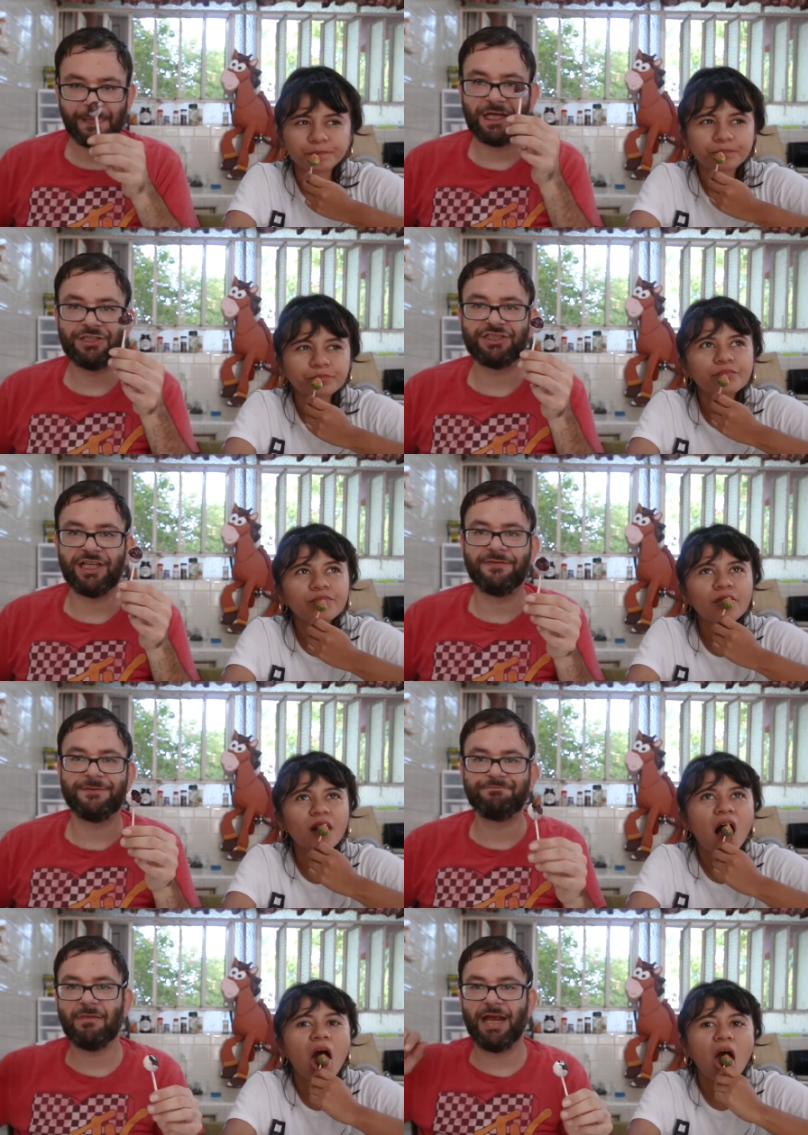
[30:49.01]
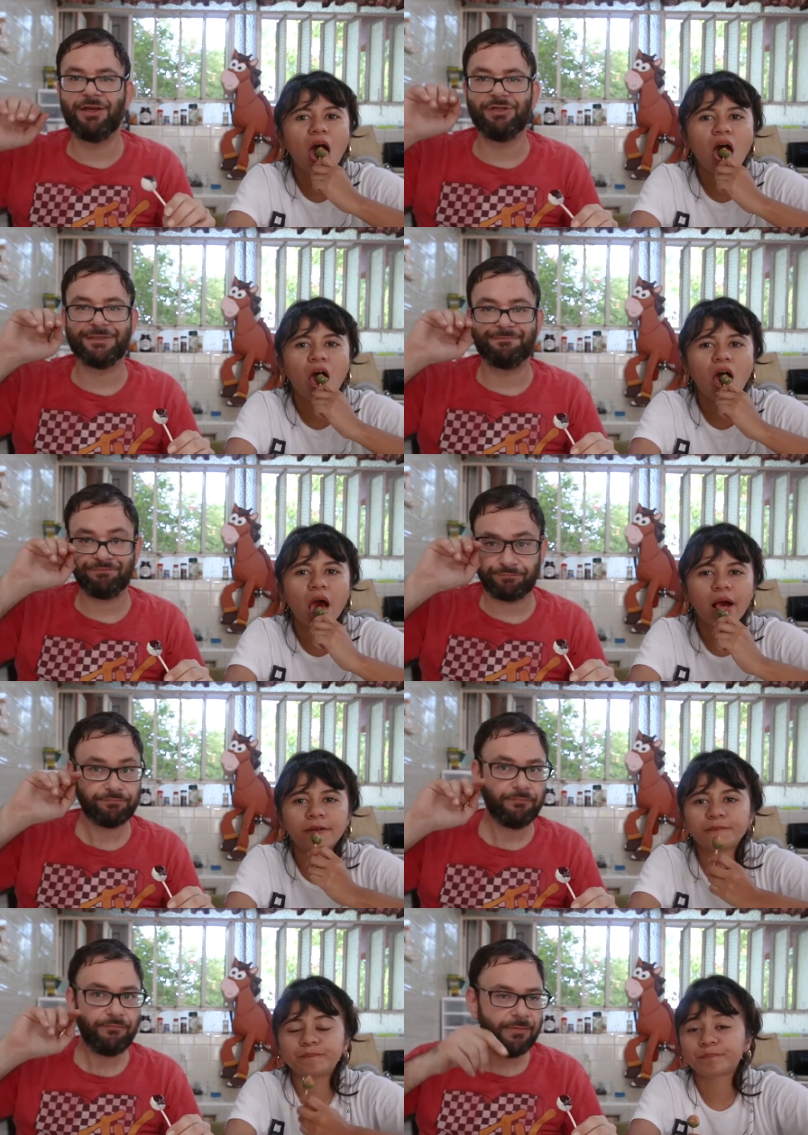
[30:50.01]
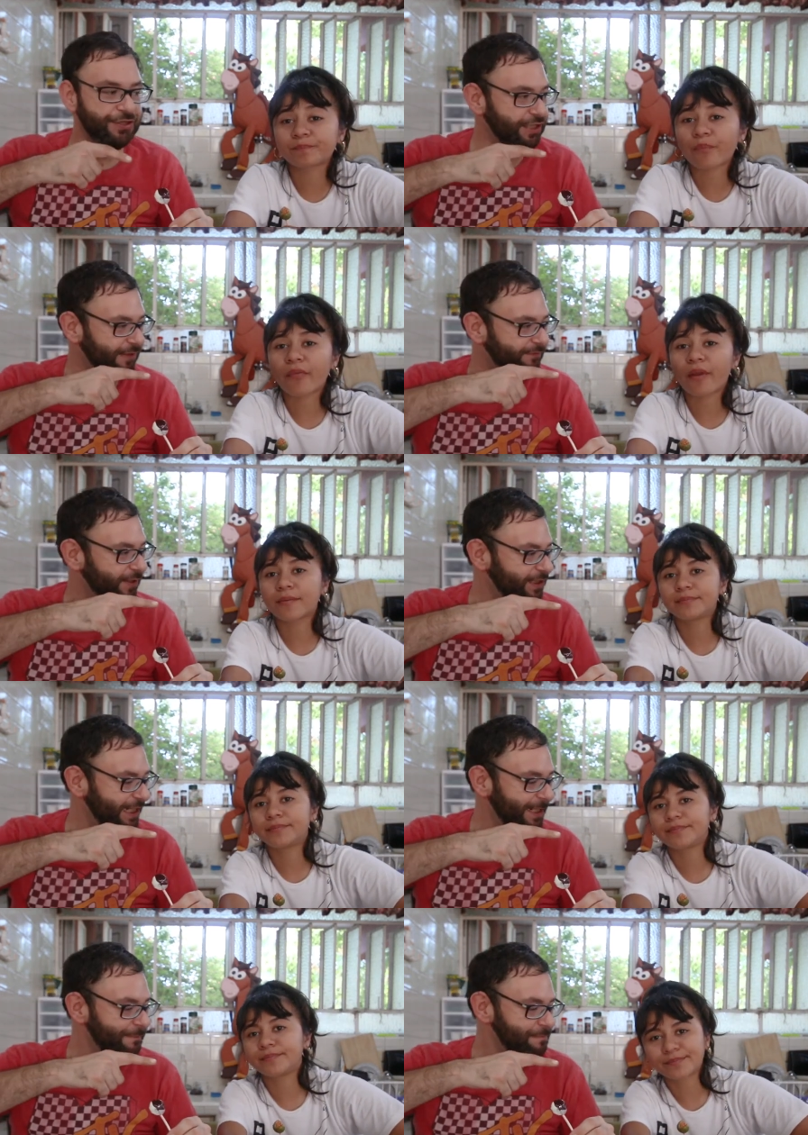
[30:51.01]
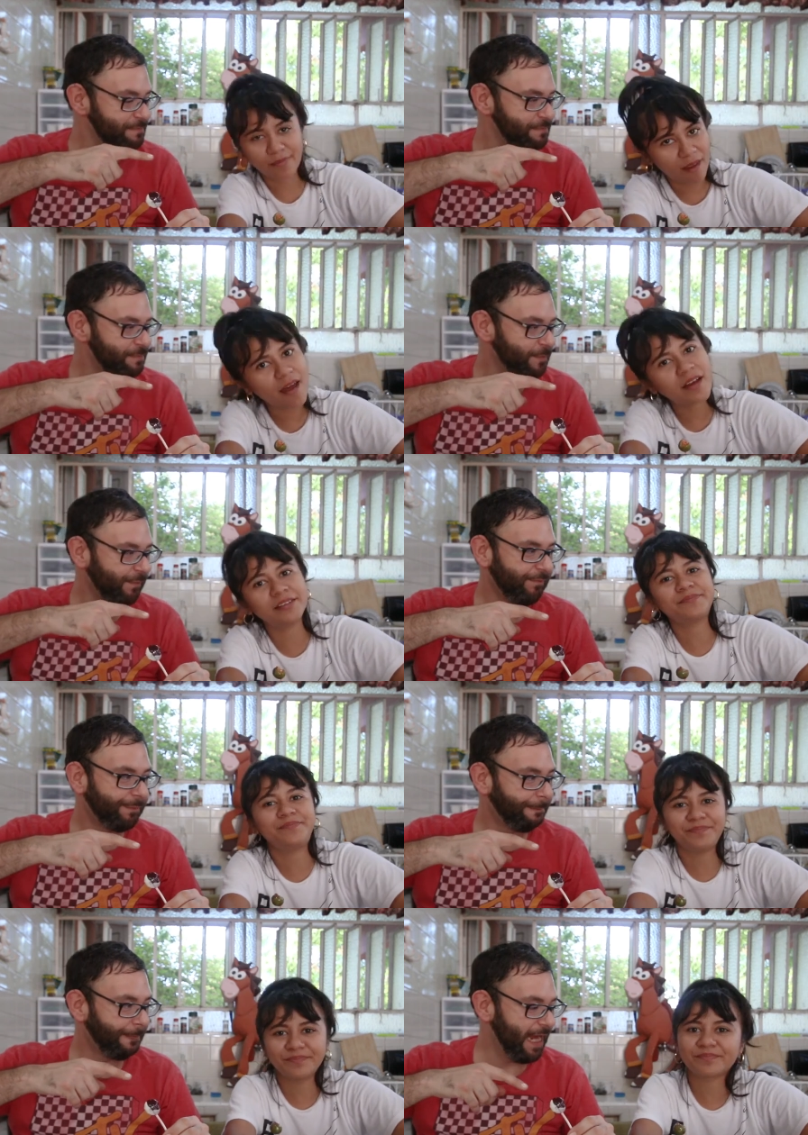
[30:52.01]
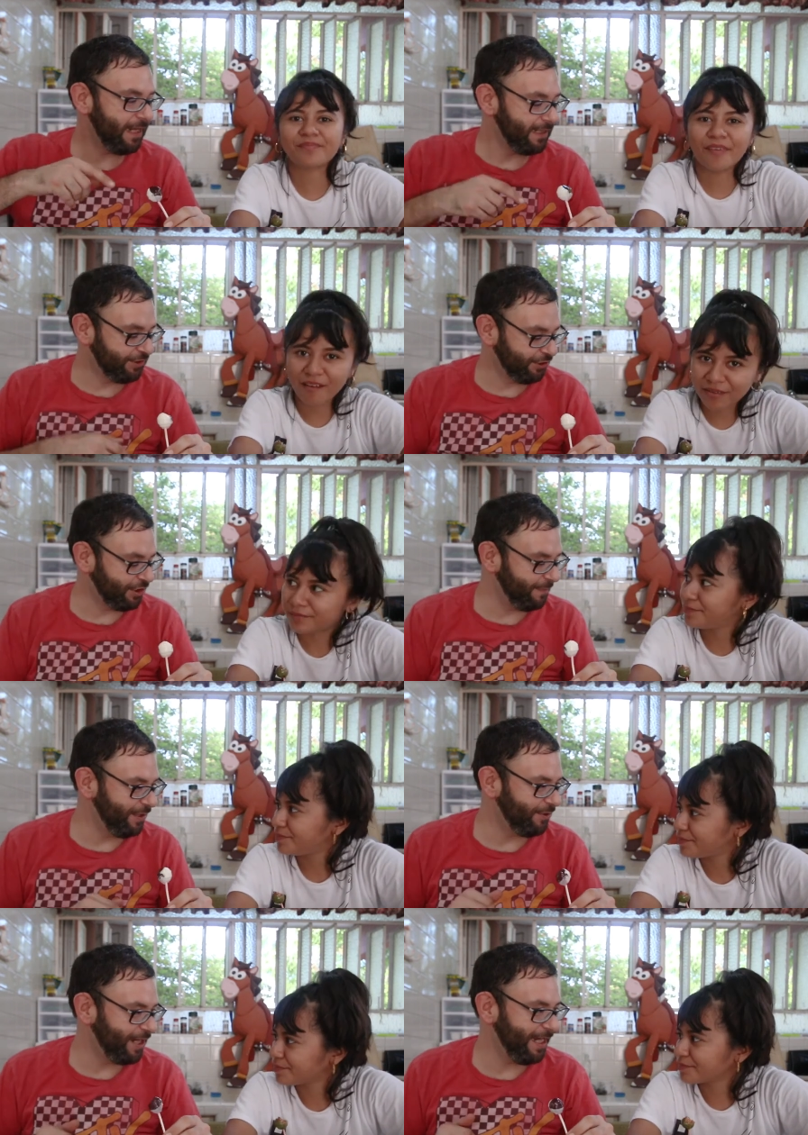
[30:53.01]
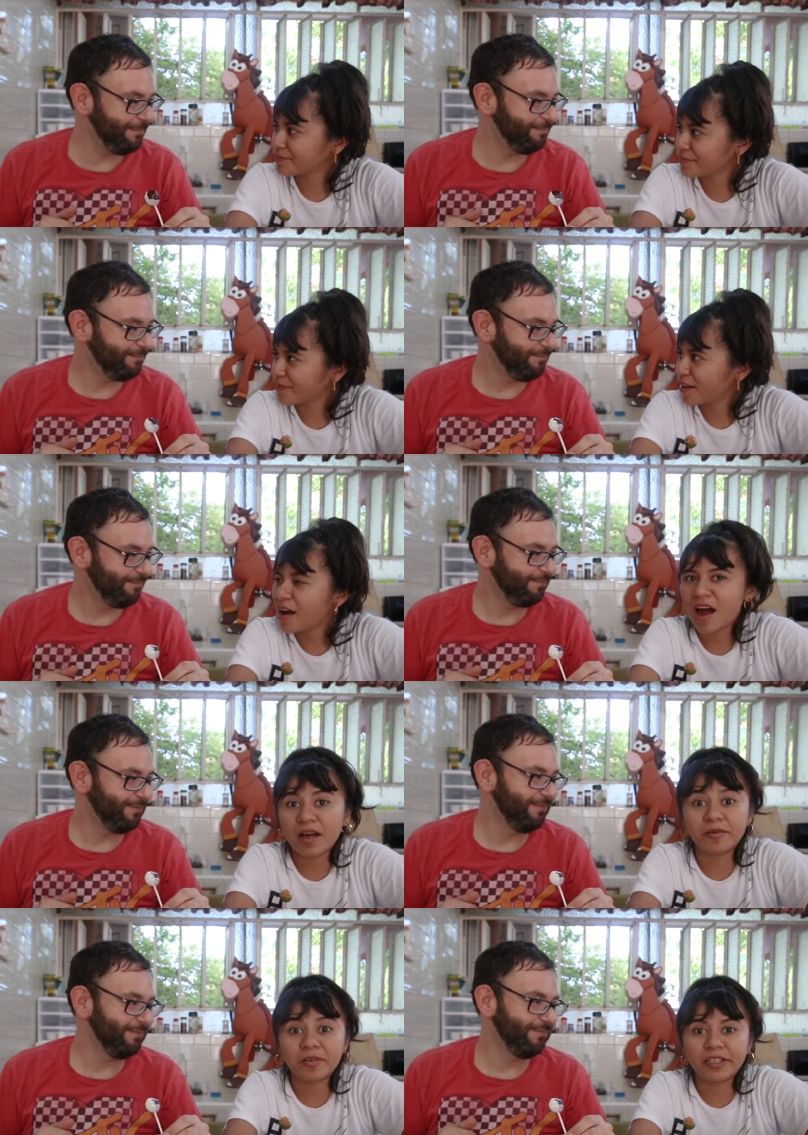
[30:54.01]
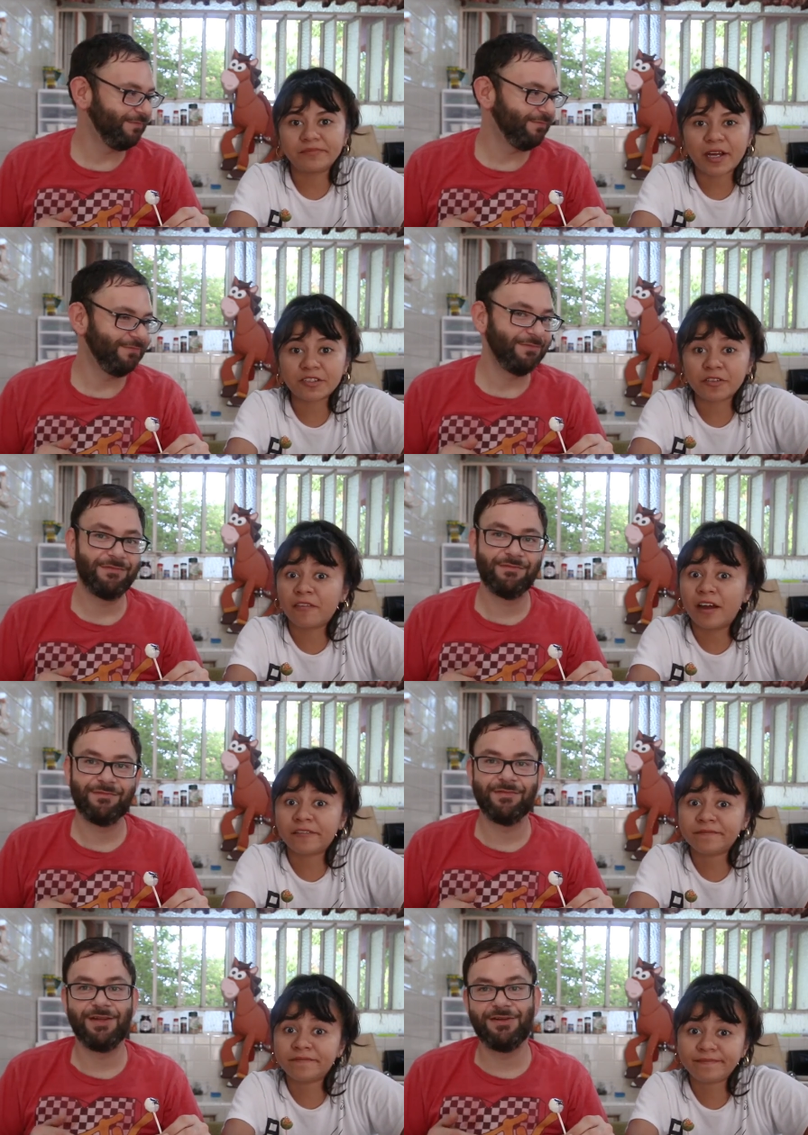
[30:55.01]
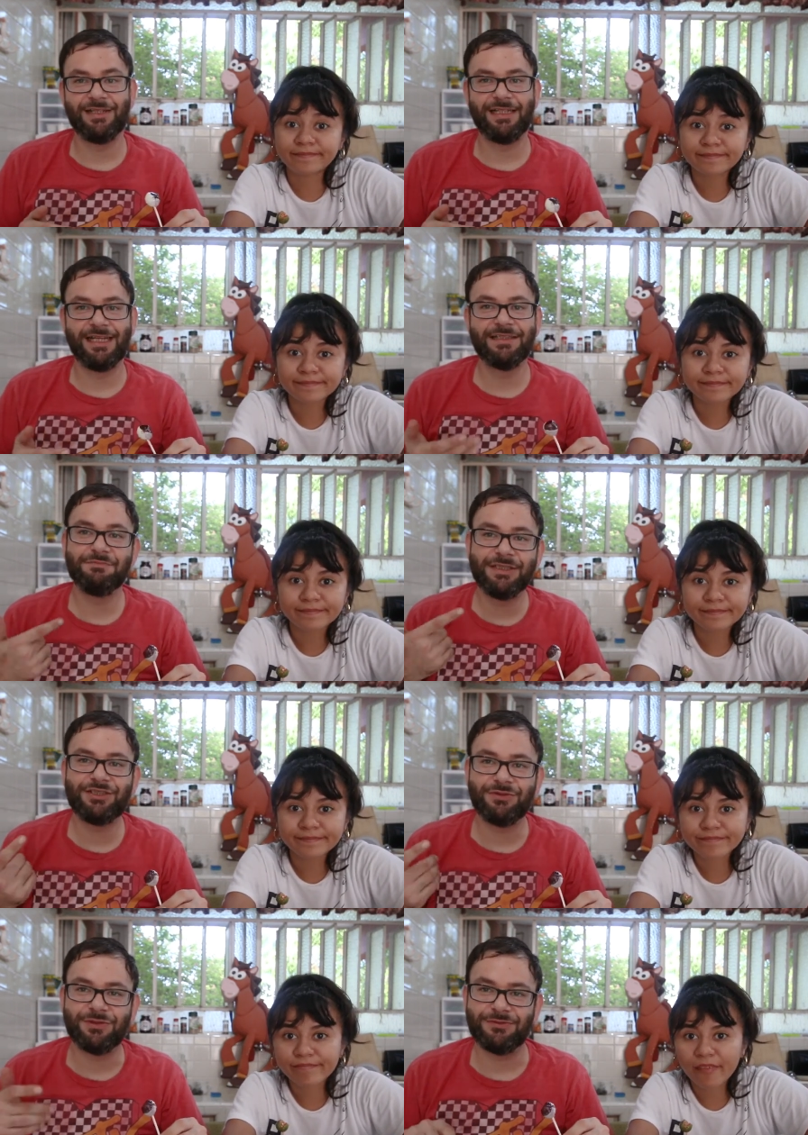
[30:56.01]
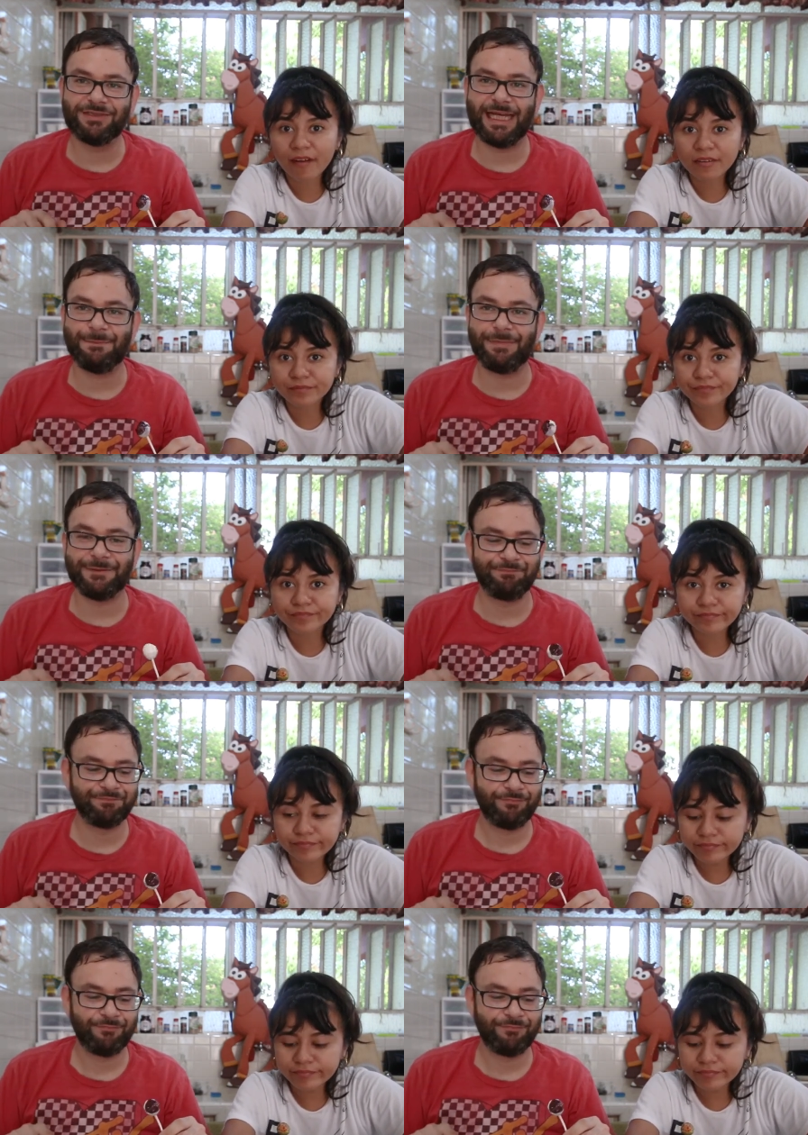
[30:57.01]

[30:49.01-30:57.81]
Speaker 1: good stuff. Anyways, did you have fun today?
Speaker 2: Yeah.
Speaker 1: Yeah? Is your tummy okay?
Speaker 2: I'm okay. I survived.
Speaker 1: Okay. Yeah, me too. It wasn't that bad.